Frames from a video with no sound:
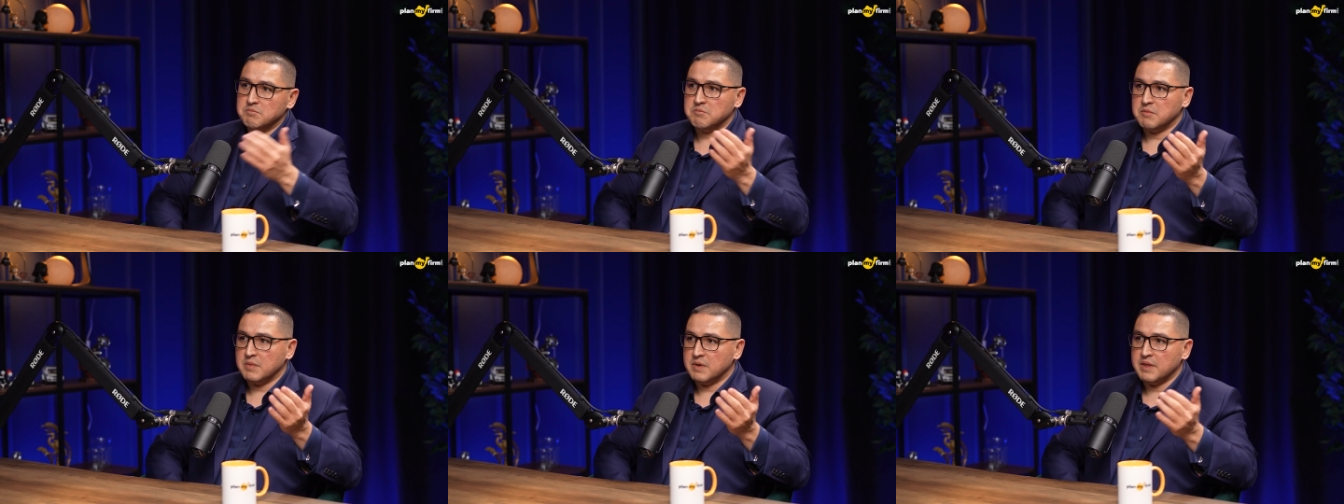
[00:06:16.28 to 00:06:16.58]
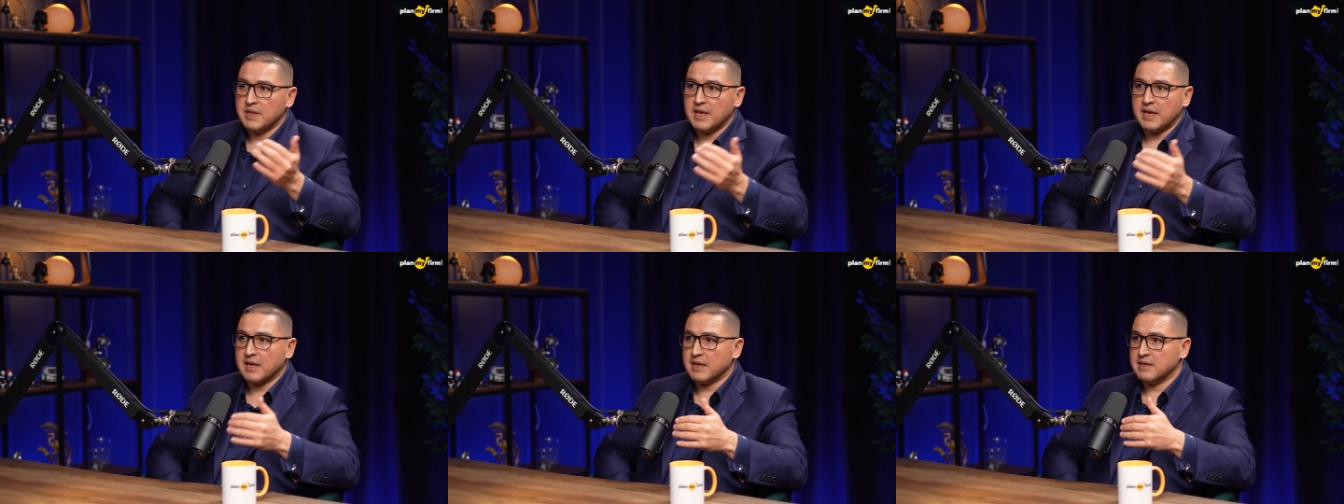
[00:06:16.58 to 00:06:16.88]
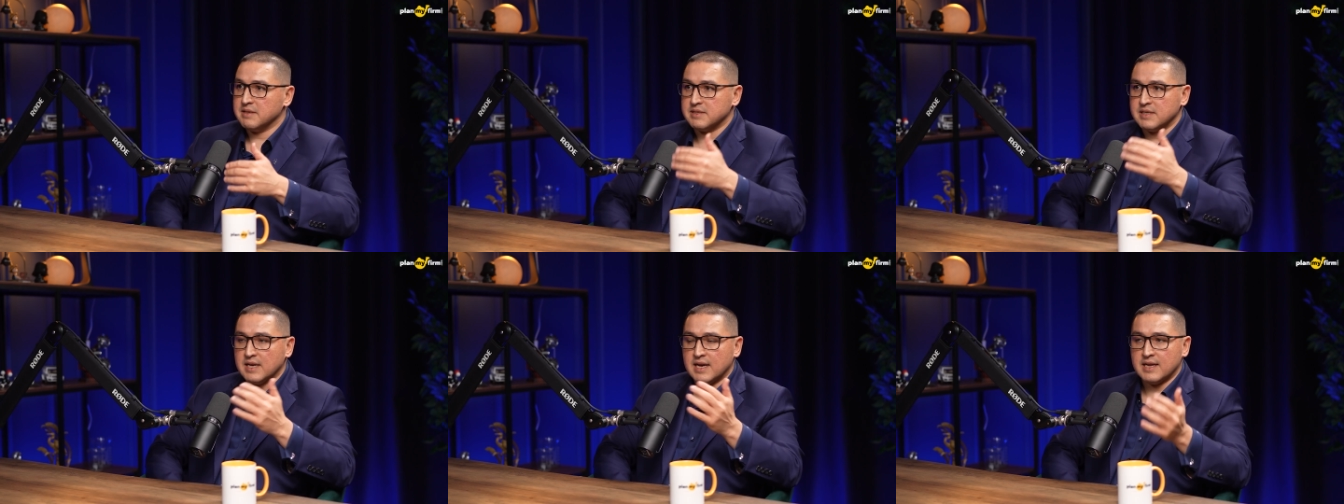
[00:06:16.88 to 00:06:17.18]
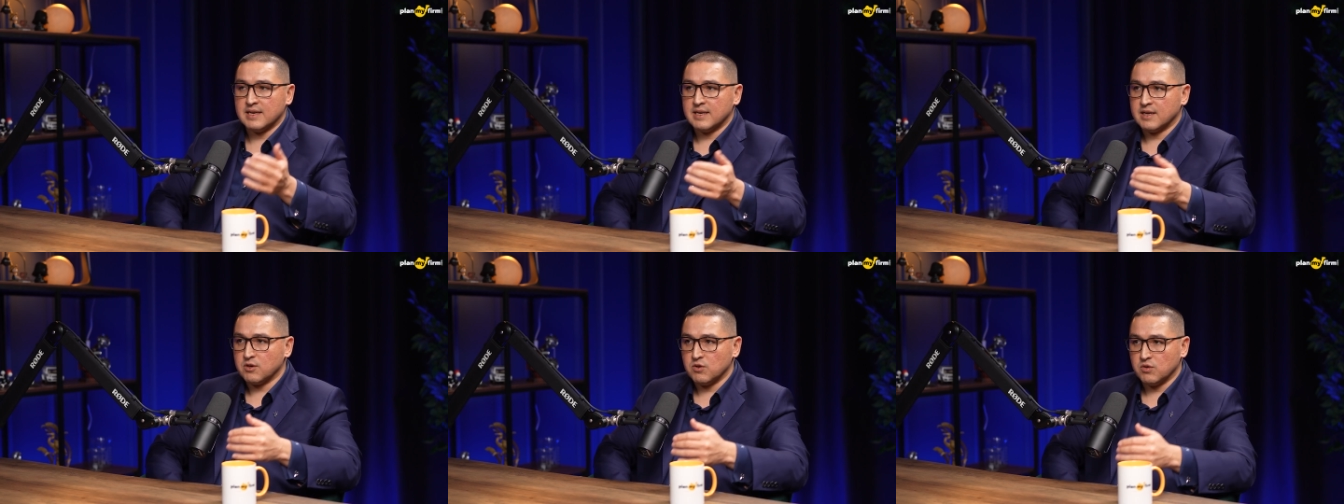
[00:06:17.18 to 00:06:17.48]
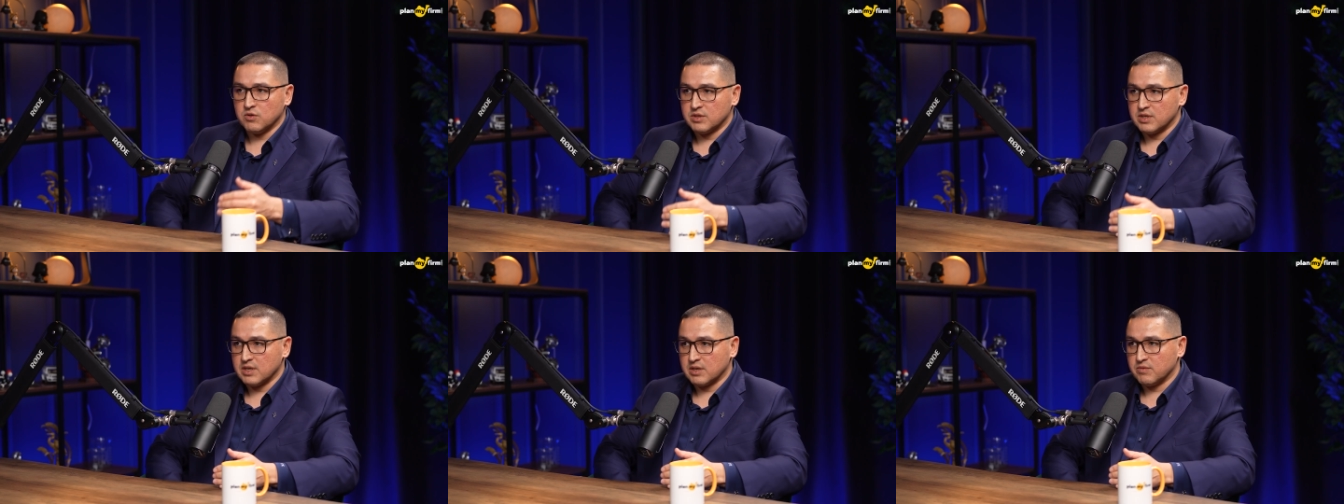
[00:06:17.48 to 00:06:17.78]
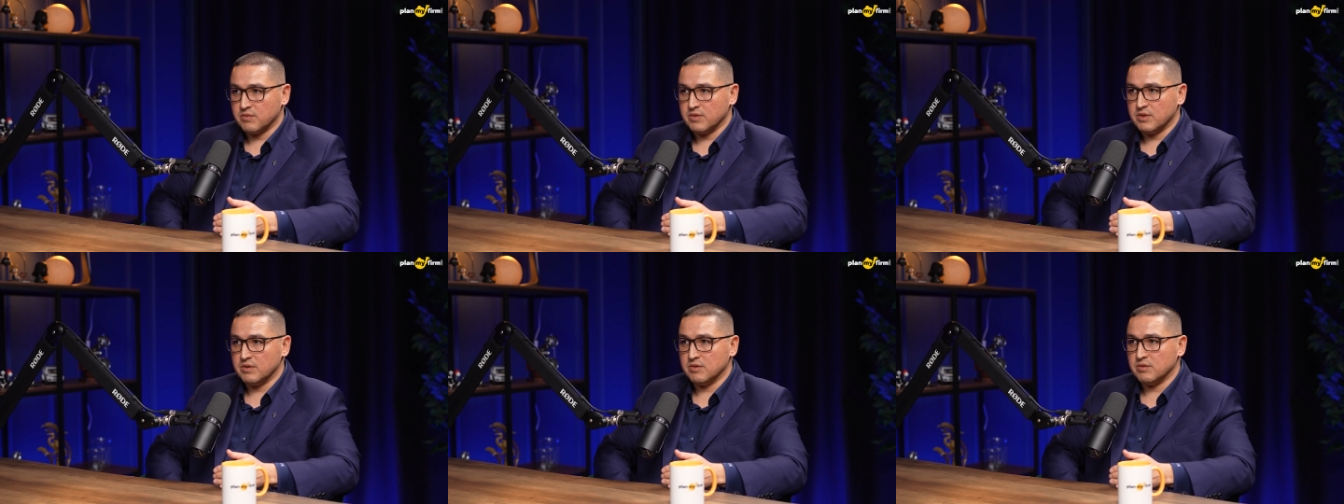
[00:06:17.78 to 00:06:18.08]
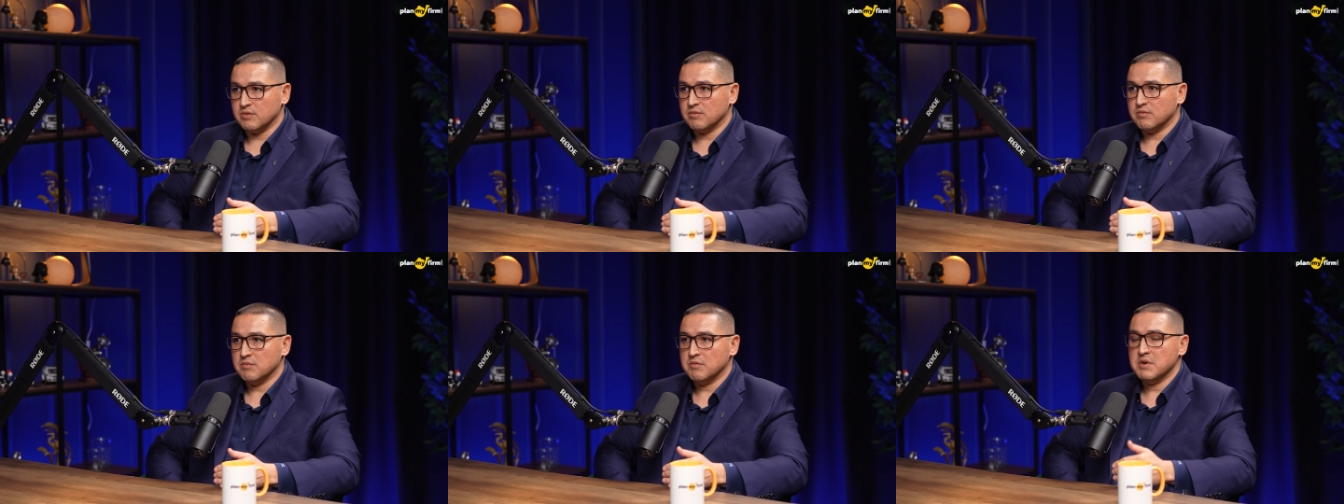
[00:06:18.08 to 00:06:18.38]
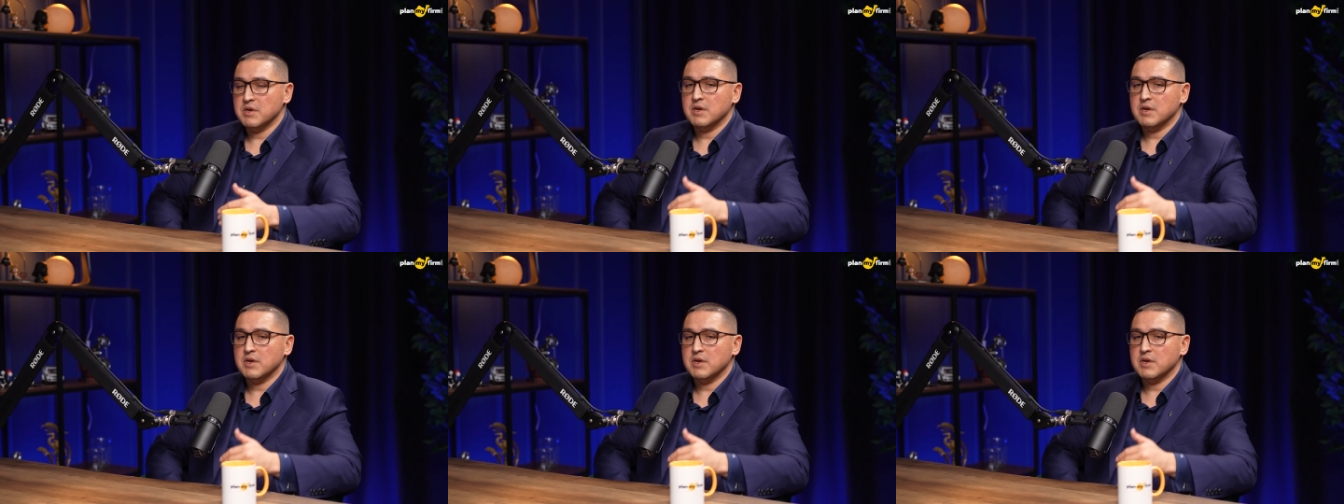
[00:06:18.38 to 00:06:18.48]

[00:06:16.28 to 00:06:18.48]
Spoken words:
They can sign a contract with you.